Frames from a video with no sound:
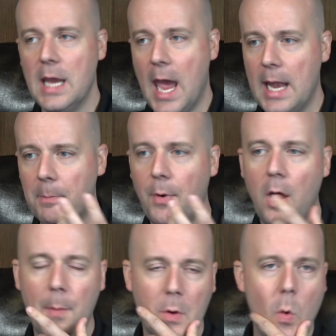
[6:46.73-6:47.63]
And it brought
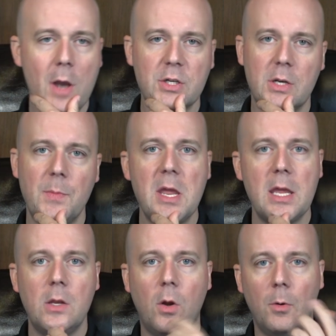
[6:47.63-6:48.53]
up a question to me.
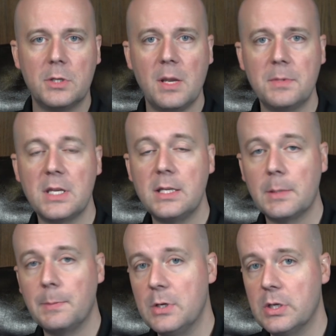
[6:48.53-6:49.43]
You know, some states
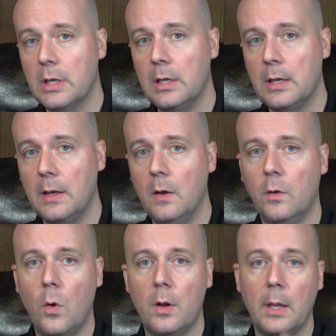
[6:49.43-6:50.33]
like Michigan and
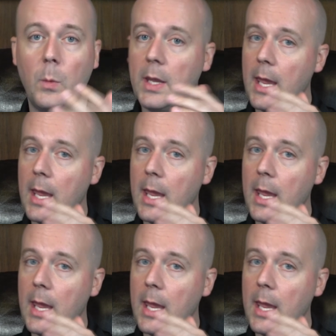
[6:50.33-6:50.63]
Illinois are like, we can't